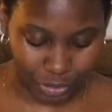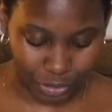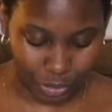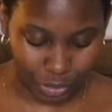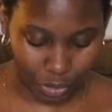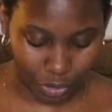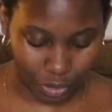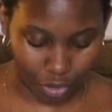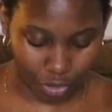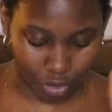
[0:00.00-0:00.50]

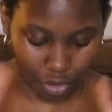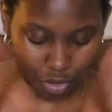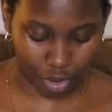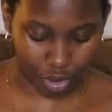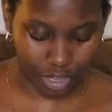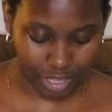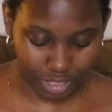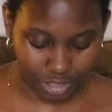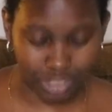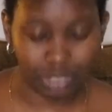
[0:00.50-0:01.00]

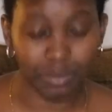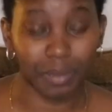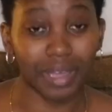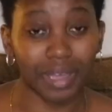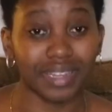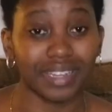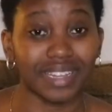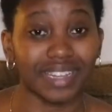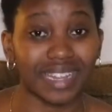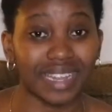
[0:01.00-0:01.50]
going into
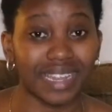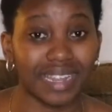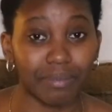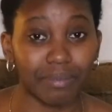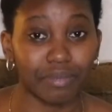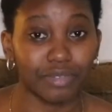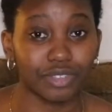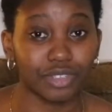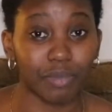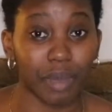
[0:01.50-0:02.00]

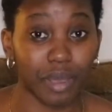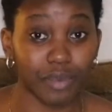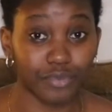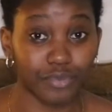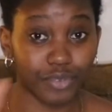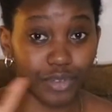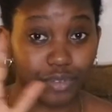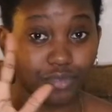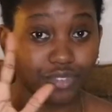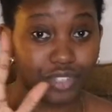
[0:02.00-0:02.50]
my
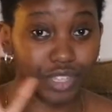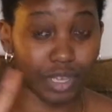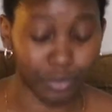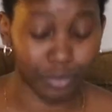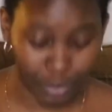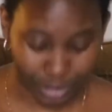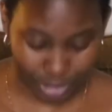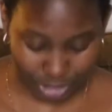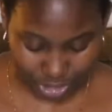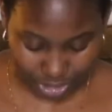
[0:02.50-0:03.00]
fifth
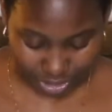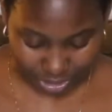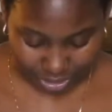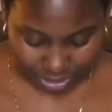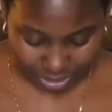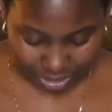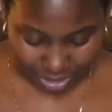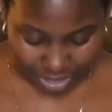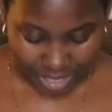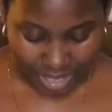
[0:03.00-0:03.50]
tip, which
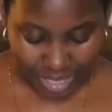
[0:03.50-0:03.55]
is